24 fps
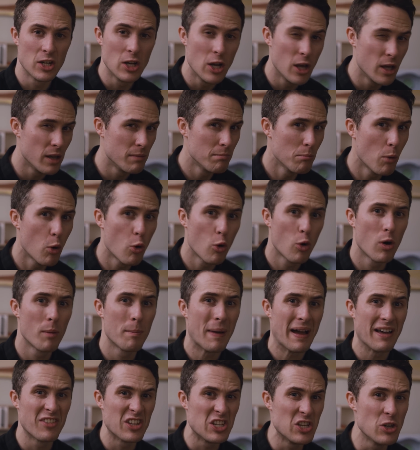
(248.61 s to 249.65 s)
and learn more
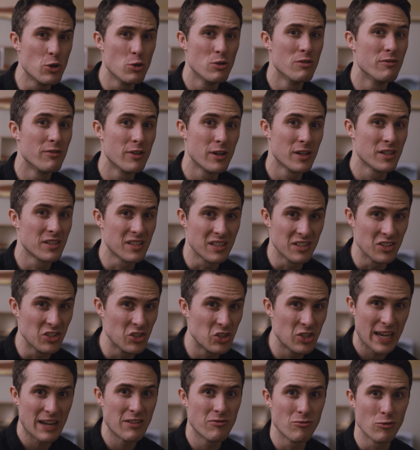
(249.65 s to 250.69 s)
about the universe
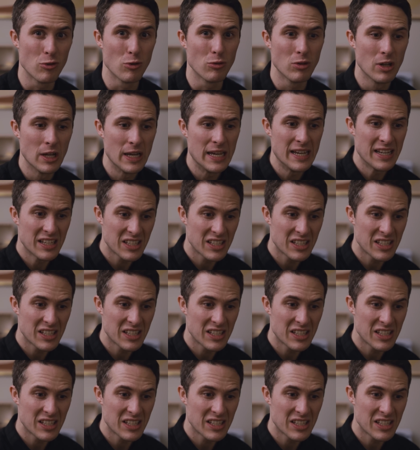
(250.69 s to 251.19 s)
in general,